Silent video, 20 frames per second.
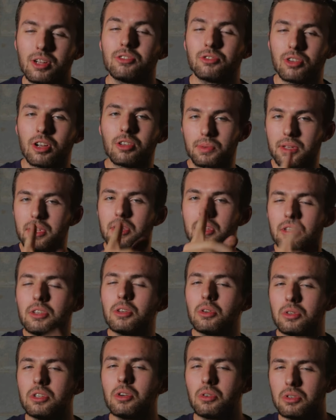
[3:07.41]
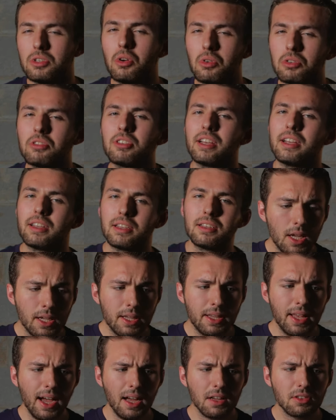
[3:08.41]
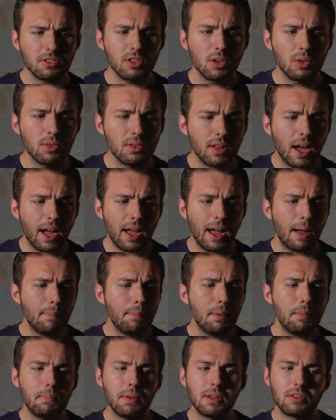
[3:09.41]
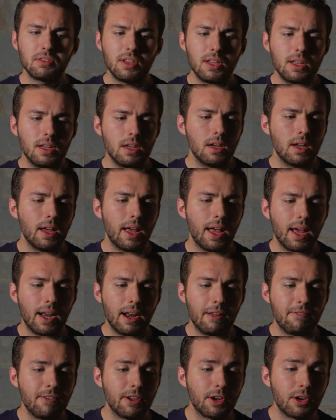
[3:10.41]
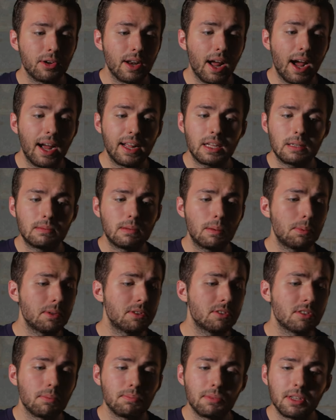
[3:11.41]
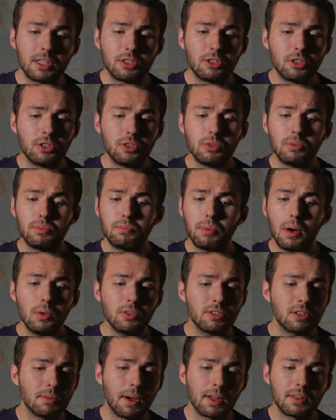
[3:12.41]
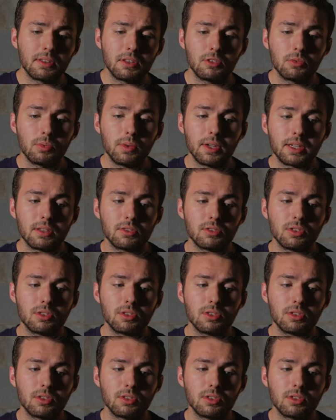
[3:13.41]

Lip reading: Trust me. You'll see. Yeah, so I've been busy, and I figured I'd come up with something to post about this week.